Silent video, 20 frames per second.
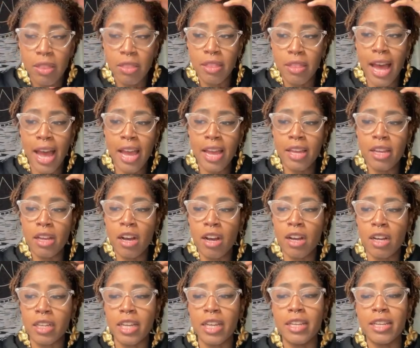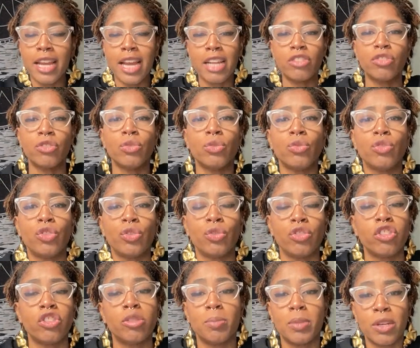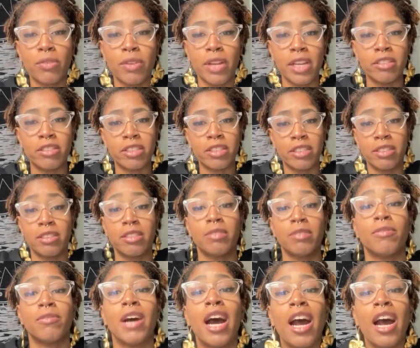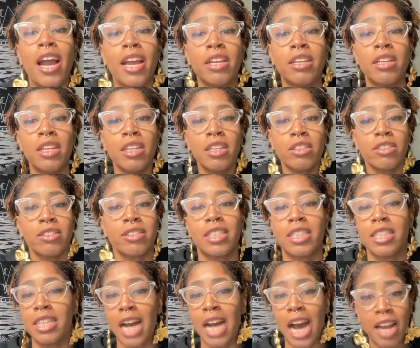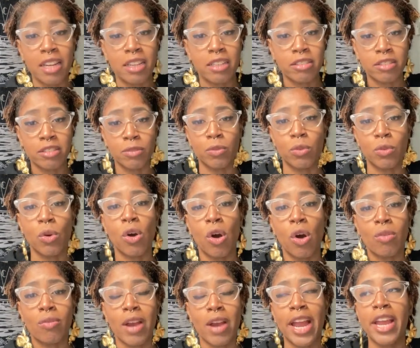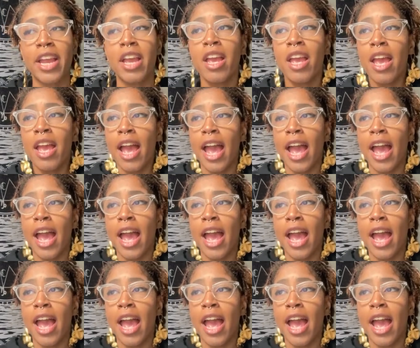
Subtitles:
that connects you to spirit and to the divine, to the goddess of all, right?